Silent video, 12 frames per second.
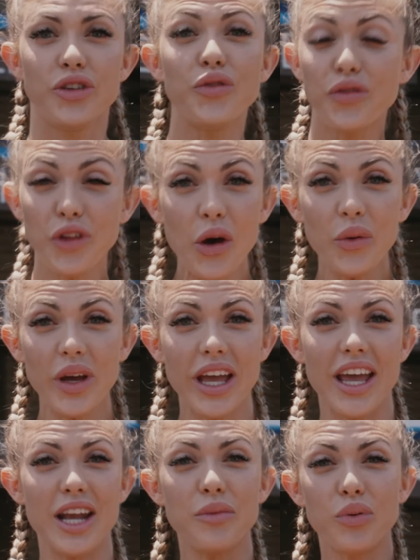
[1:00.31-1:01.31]
You float
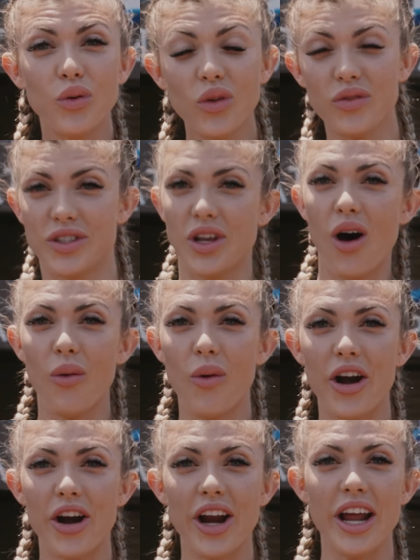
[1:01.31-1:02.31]
in a pool of salt
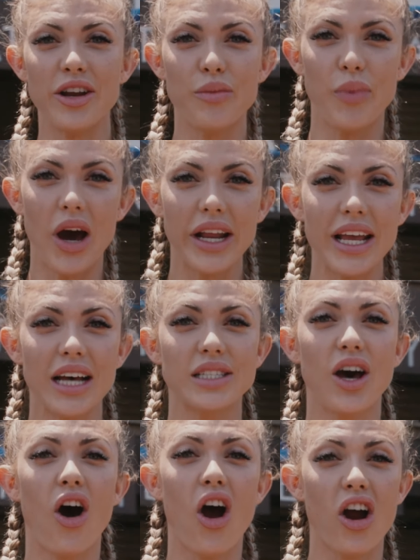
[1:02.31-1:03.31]
water and your body has
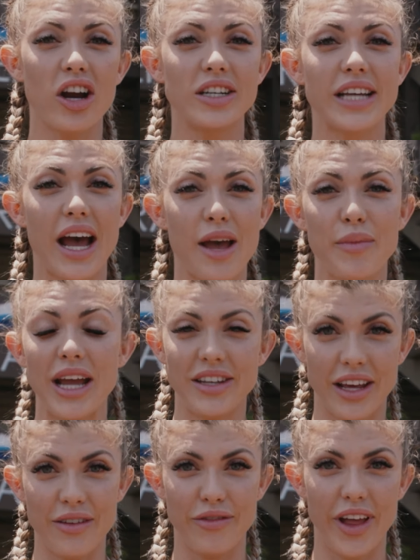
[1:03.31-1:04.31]
a hard time
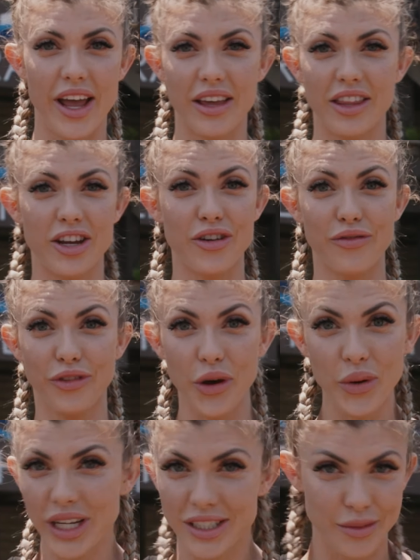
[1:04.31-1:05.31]
identifying that you're
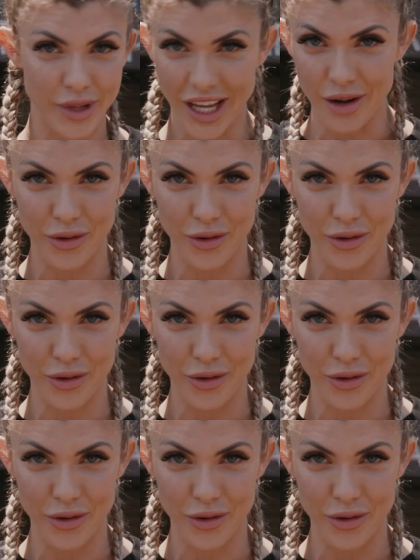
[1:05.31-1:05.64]
floating to begin